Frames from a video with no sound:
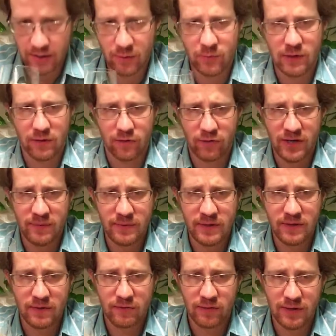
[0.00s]
Well,
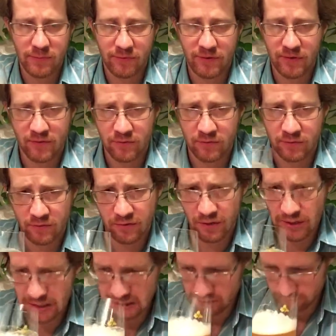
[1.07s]
creamy
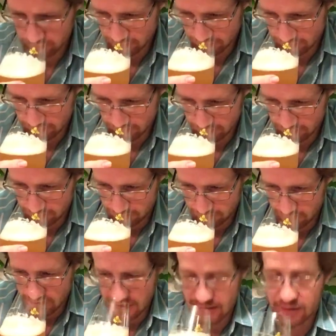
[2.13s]
creamsicle.
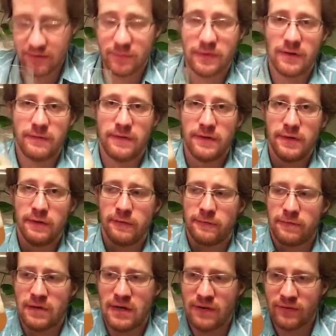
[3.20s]
Get some of that vanilla
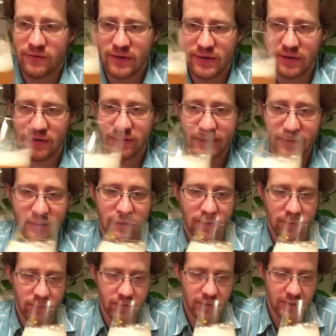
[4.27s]
frosting thing
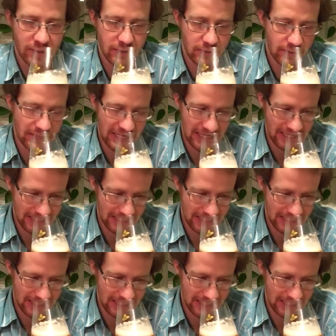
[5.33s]
going on.